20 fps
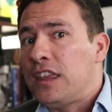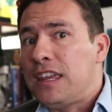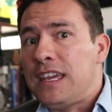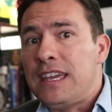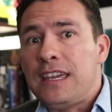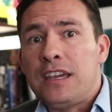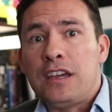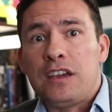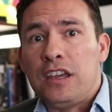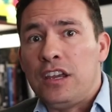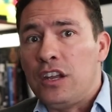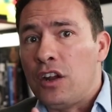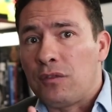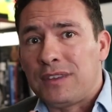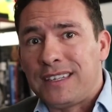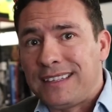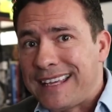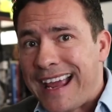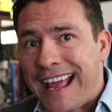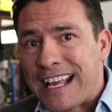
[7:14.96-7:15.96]
the, you
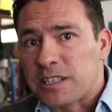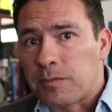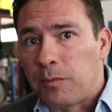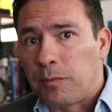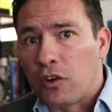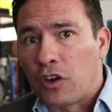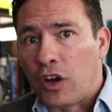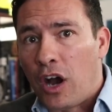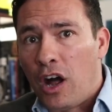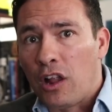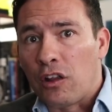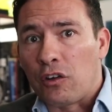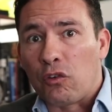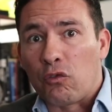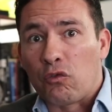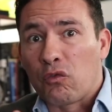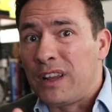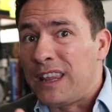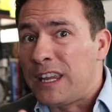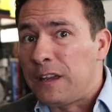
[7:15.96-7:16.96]
know, detachable collar
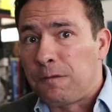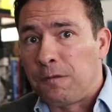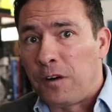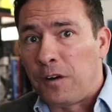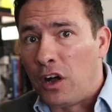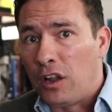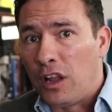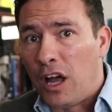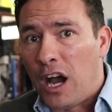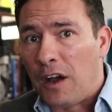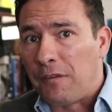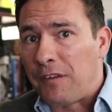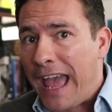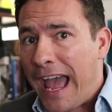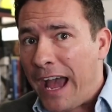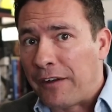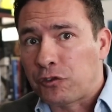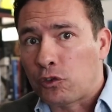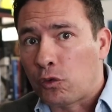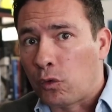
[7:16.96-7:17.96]
really fall off
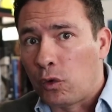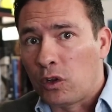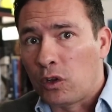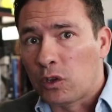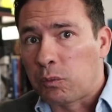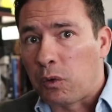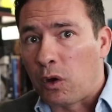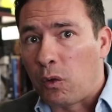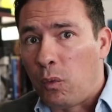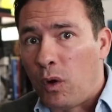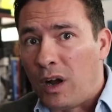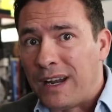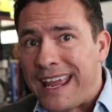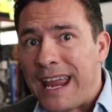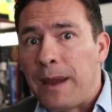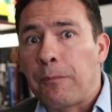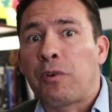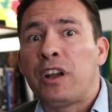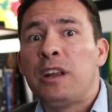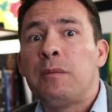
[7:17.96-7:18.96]
after World War I
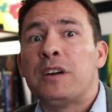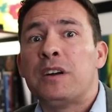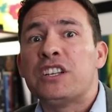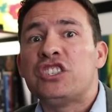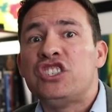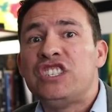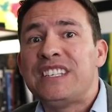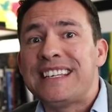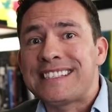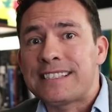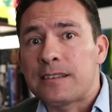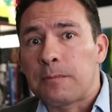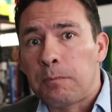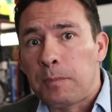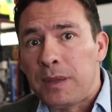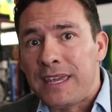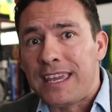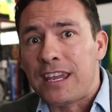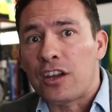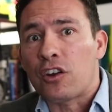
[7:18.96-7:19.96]
and pretty much
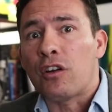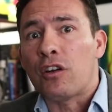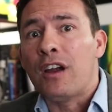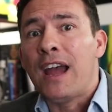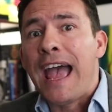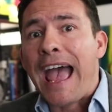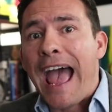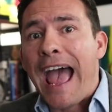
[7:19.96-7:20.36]
disappear